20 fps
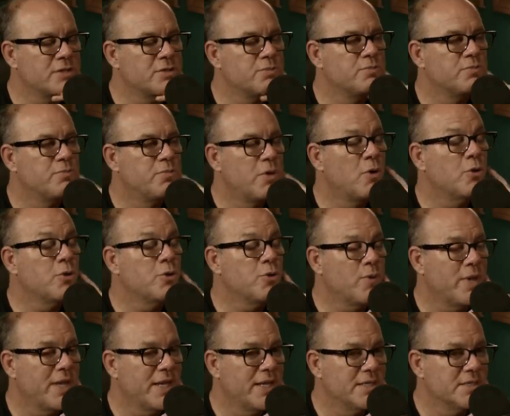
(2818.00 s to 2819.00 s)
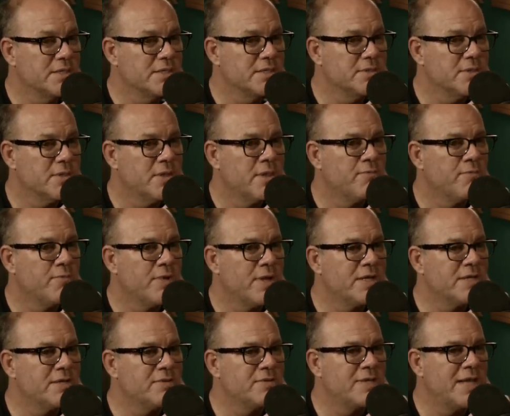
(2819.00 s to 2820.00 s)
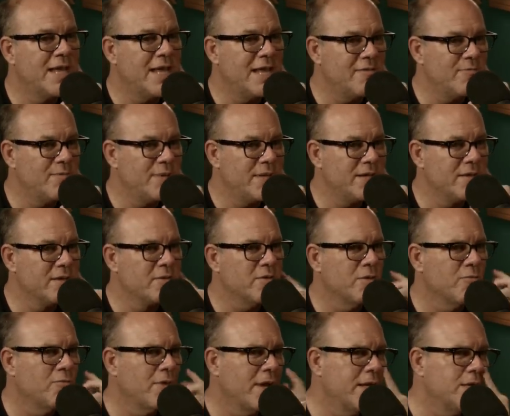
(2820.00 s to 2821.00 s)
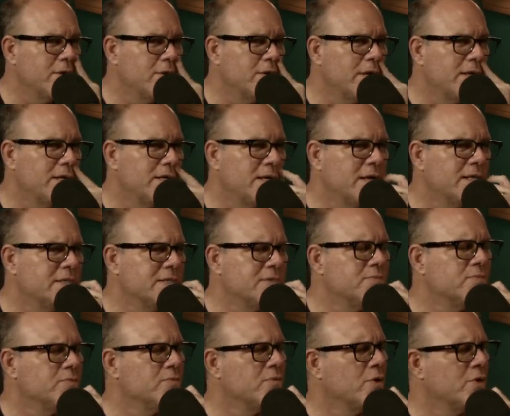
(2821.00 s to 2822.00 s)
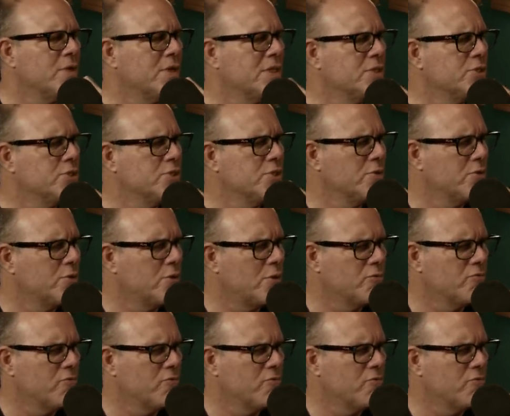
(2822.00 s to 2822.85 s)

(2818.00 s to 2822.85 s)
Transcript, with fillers: both ways. A friend gave me a, a, writer on. I wrote on the show called